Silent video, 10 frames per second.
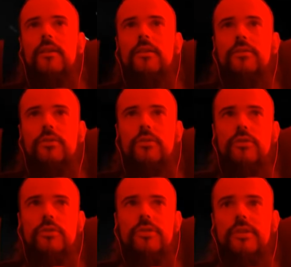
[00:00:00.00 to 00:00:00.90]
to
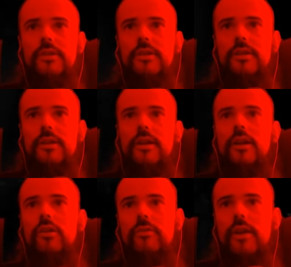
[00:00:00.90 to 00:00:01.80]
use
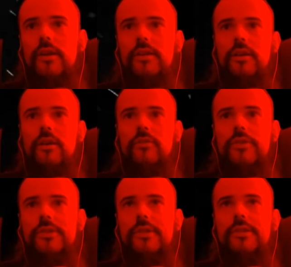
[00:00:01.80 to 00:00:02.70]
Herald of Agony on the
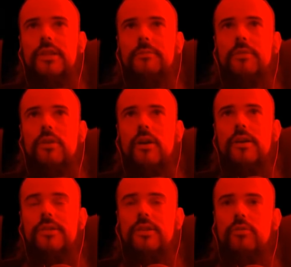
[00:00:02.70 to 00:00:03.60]
6th link,
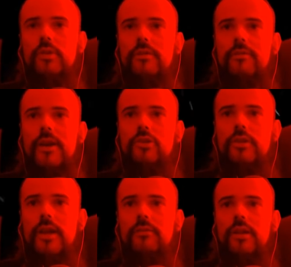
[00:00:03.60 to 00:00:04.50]
because you will
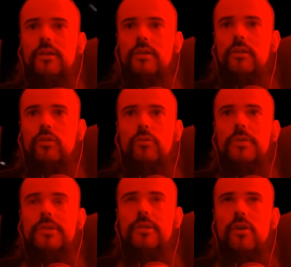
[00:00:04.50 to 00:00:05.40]
eventually have like
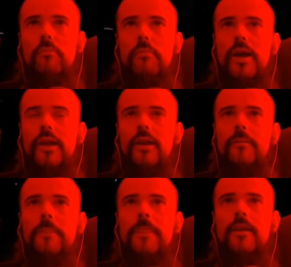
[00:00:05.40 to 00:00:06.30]
almost no mana.
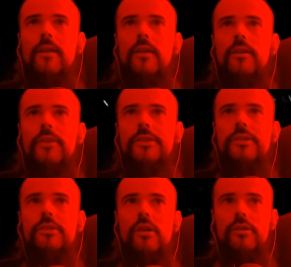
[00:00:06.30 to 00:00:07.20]
This
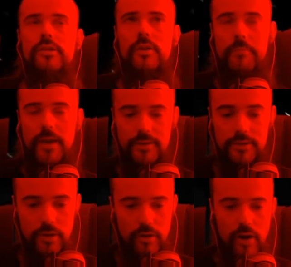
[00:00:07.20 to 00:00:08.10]
is also a
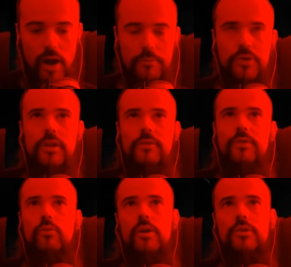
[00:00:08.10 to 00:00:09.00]
mandatory option if
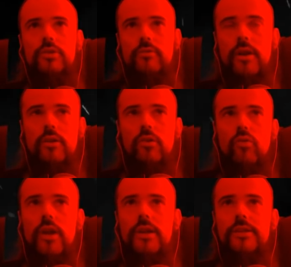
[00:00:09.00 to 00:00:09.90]
you want to run
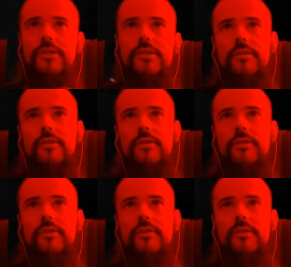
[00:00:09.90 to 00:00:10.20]
Grace,